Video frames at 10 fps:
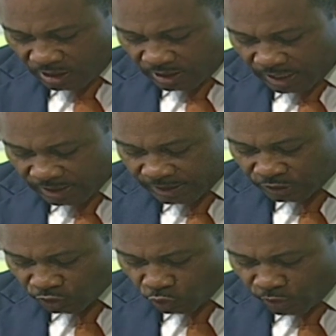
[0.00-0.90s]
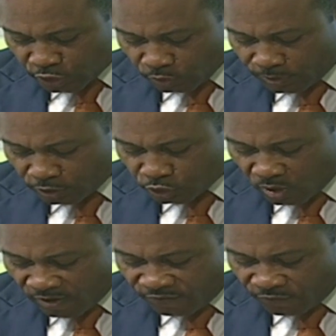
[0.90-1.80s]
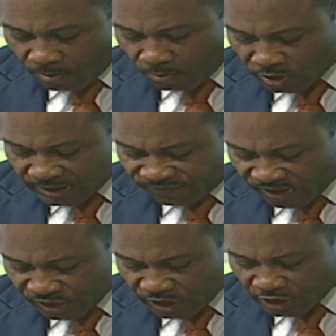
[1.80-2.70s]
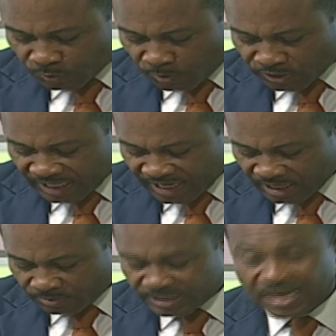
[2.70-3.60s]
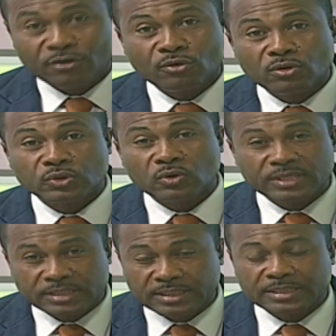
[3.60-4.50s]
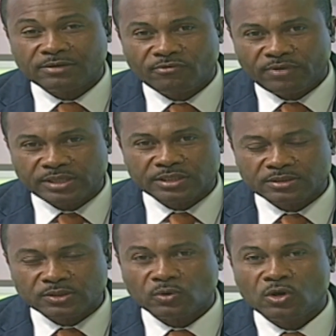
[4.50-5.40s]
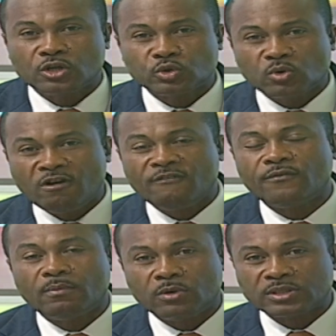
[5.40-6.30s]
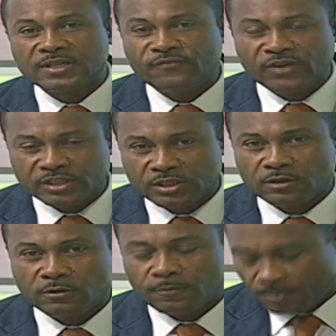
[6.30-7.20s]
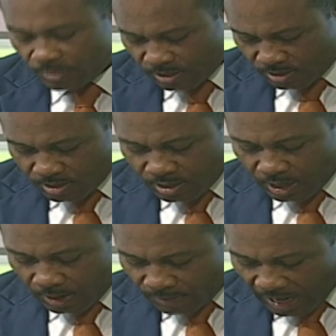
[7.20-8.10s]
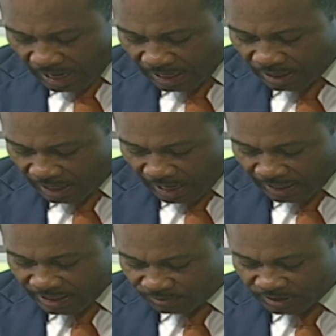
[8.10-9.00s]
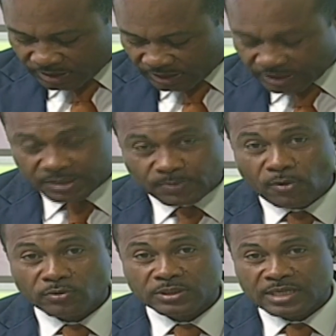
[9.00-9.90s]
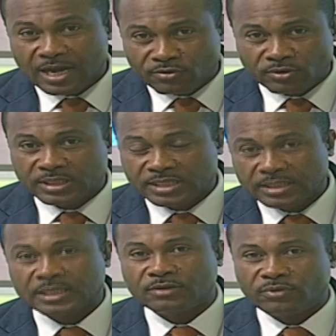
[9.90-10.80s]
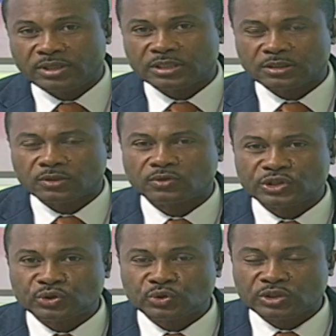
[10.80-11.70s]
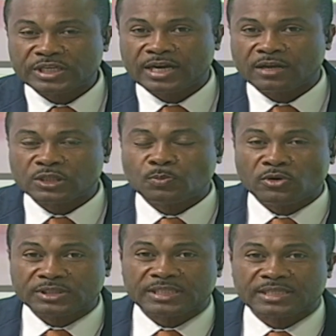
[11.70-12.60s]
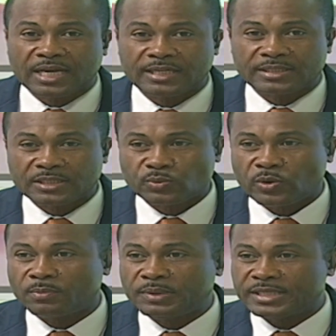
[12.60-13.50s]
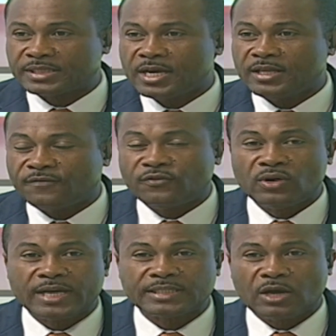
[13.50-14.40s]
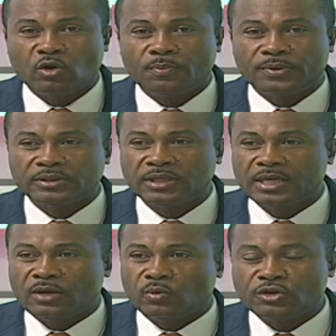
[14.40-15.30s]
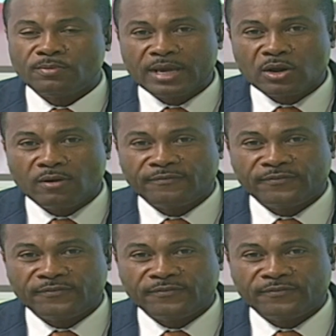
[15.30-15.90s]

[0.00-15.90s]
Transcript: he's also going to build 12 multifunctional sports academies across all the 16 regions. So 12 multifunctional academies in sports across the 16 regions, so to churn out sporting talent as well. Please, the phone lines are open. What do you make of